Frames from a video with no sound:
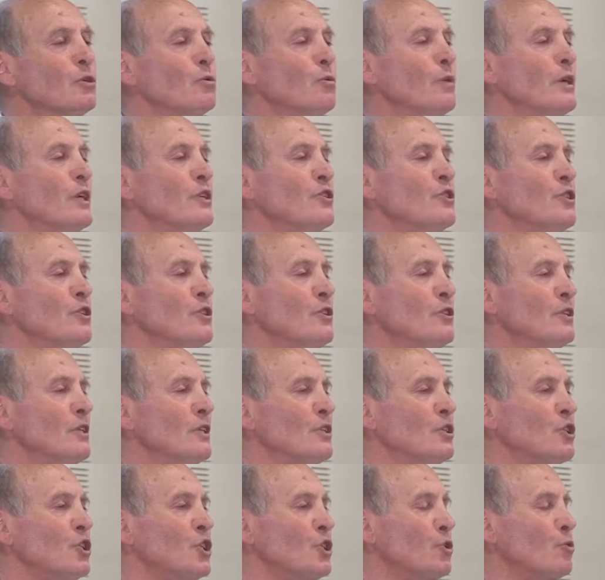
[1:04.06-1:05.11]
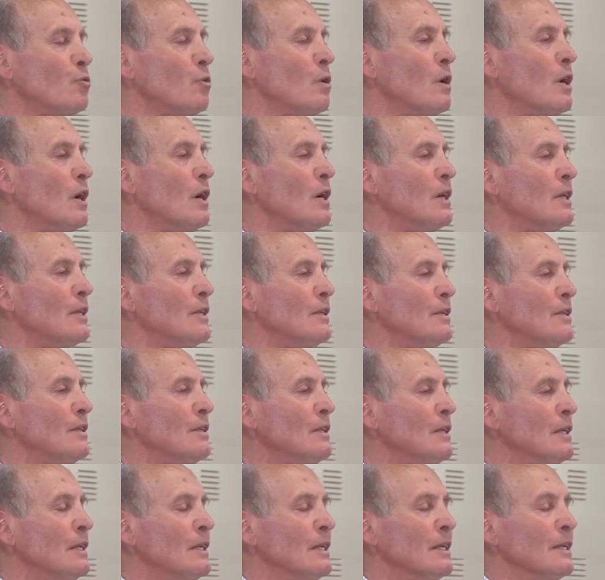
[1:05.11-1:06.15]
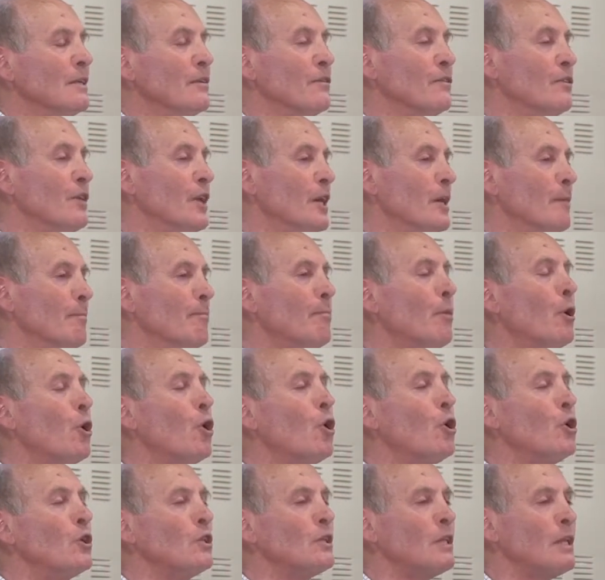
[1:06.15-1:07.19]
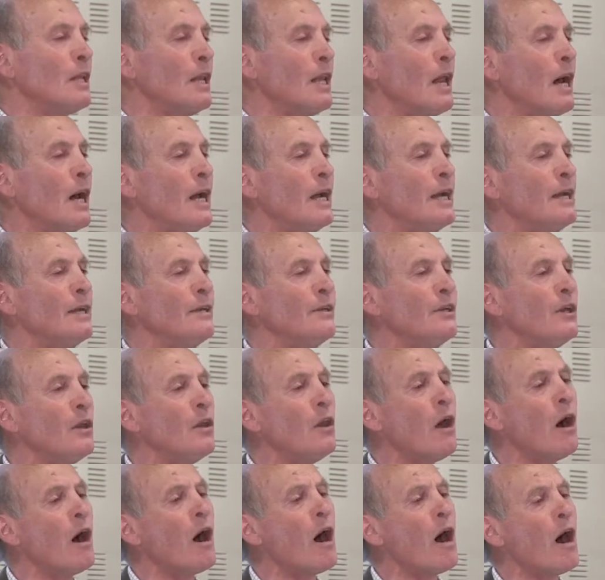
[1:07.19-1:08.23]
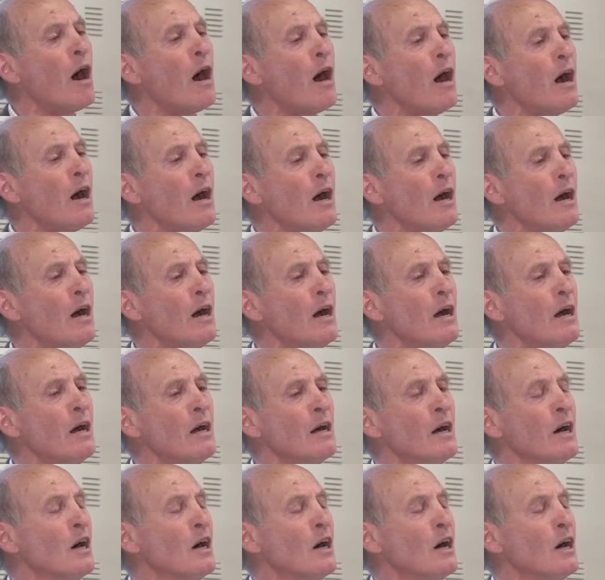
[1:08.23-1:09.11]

The widgeon and swan, they both glide along,